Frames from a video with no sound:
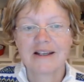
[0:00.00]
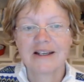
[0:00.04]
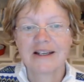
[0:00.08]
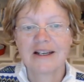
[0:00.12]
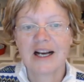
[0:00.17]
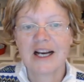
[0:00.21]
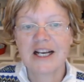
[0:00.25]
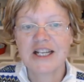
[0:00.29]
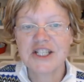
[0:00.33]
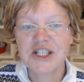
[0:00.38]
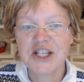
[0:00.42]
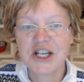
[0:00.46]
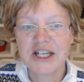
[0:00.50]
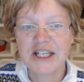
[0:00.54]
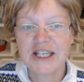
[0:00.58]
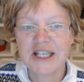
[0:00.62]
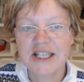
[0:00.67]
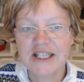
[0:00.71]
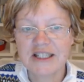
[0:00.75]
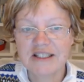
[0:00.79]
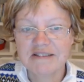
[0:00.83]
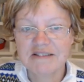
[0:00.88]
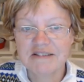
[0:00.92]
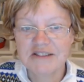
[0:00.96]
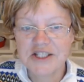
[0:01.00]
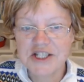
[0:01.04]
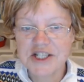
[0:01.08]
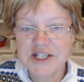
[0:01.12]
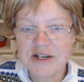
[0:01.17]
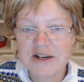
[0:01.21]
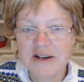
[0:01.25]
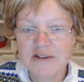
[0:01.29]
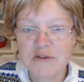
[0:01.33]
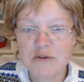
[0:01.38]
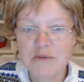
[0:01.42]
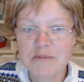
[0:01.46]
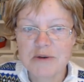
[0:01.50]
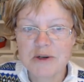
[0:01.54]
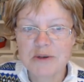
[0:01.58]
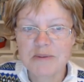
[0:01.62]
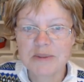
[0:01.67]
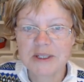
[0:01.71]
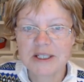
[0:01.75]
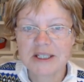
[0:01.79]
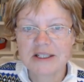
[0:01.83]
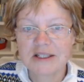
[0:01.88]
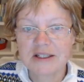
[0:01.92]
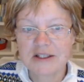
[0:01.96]
Hi Jenny, do you have a
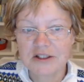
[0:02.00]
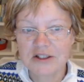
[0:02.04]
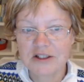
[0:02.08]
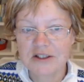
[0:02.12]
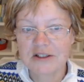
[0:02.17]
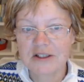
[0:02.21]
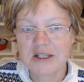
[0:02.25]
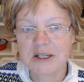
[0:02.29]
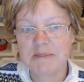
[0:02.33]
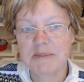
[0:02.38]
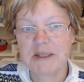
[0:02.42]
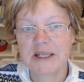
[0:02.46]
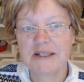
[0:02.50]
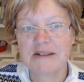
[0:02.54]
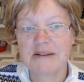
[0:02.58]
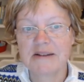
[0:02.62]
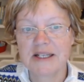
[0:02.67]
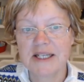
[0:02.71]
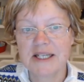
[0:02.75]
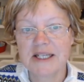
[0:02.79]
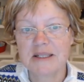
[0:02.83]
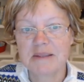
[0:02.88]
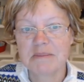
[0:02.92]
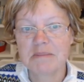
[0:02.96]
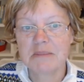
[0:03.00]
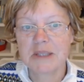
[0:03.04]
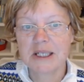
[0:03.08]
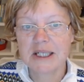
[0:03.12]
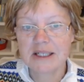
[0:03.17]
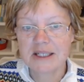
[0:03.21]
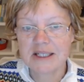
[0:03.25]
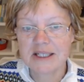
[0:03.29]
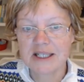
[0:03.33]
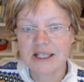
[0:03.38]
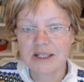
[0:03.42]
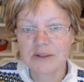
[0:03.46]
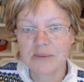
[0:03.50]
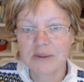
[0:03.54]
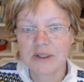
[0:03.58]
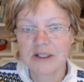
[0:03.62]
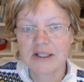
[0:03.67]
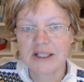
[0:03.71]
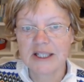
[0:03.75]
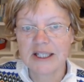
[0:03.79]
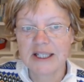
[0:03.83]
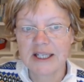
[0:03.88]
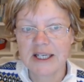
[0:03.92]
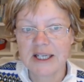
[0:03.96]
moment to talk about these mugs that we're
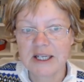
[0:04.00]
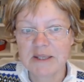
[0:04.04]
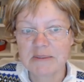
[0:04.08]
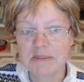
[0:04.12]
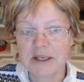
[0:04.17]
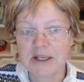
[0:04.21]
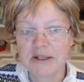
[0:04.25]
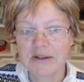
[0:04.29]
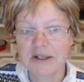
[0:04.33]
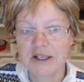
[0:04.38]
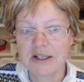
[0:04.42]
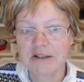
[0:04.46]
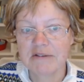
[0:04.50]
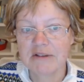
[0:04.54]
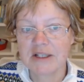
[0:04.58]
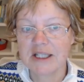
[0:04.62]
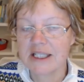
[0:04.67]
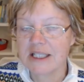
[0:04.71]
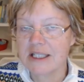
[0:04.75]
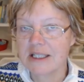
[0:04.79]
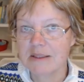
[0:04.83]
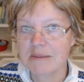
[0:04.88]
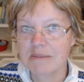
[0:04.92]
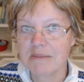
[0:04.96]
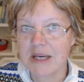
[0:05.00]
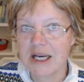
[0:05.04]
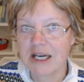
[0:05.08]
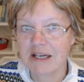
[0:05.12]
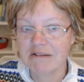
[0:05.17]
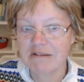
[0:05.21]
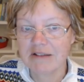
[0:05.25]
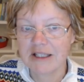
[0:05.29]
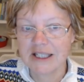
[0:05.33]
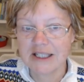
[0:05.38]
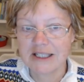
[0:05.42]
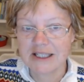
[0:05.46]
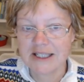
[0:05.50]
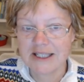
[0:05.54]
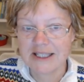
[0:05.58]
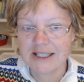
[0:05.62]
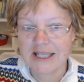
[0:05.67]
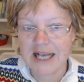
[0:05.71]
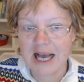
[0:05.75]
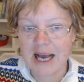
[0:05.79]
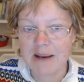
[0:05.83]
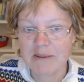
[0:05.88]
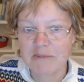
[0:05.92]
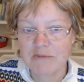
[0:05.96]
thinking about giving to Mary and
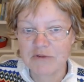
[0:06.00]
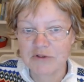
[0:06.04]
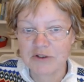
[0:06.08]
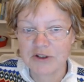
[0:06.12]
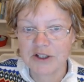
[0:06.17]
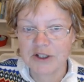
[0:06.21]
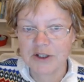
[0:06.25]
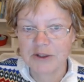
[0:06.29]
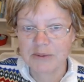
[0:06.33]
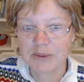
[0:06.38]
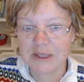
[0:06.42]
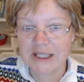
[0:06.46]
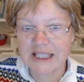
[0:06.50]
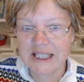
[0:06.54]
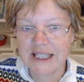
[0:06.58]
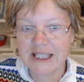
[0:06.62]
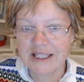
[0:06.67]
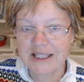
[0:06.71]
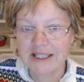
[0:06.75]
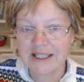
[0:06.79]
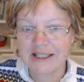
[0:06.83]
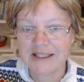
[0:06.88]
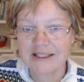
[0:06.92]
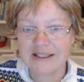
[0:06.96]
Sam for their wedding?